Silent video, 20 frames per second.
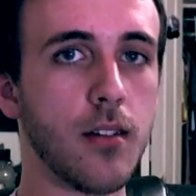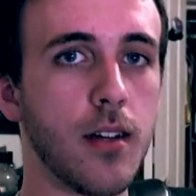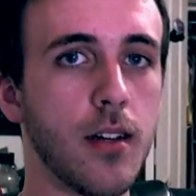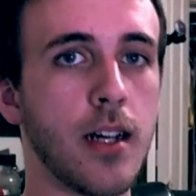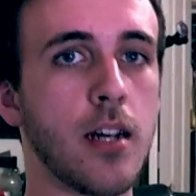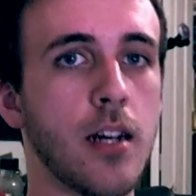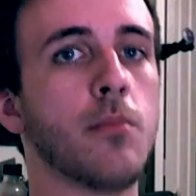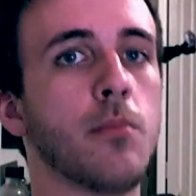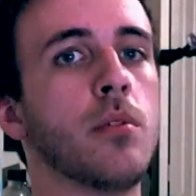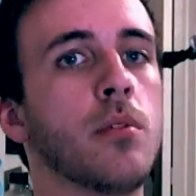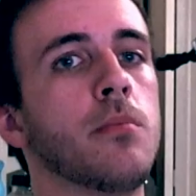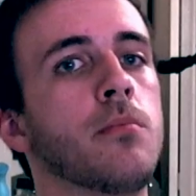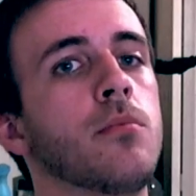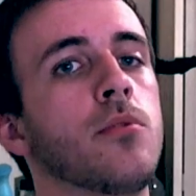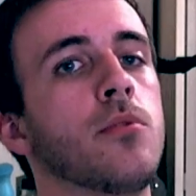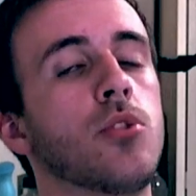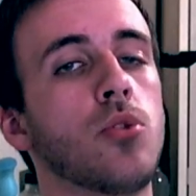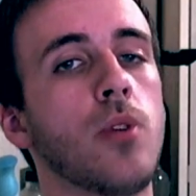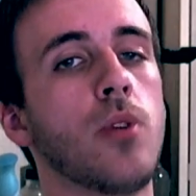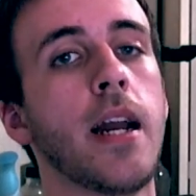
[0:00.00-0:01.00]
album
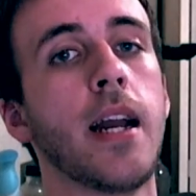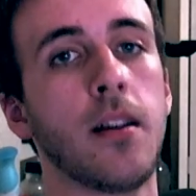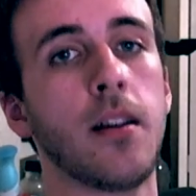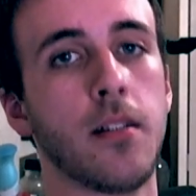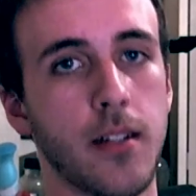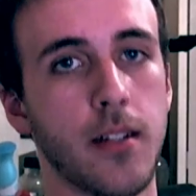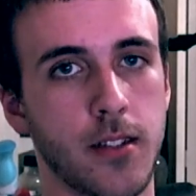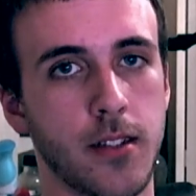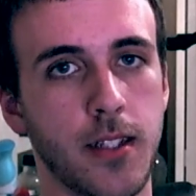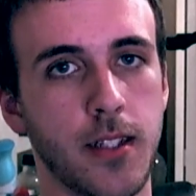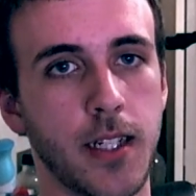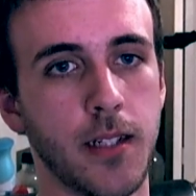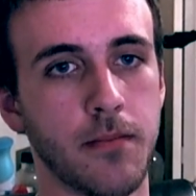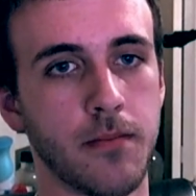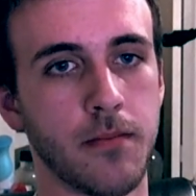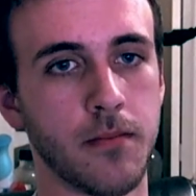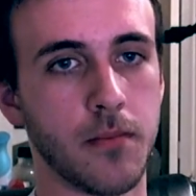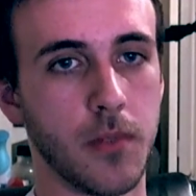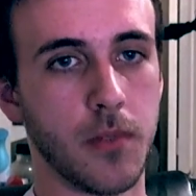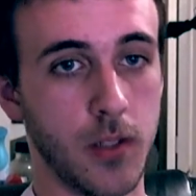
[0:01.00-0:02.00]
track listing.
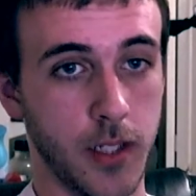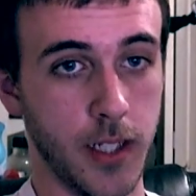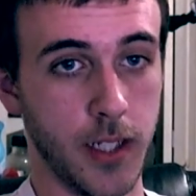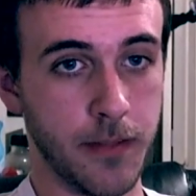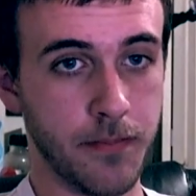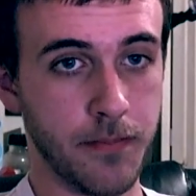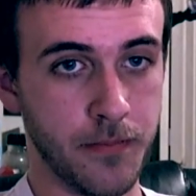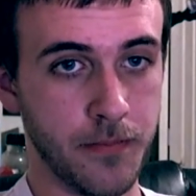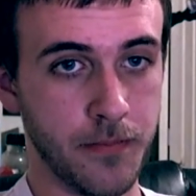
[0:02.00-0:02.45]
Okay.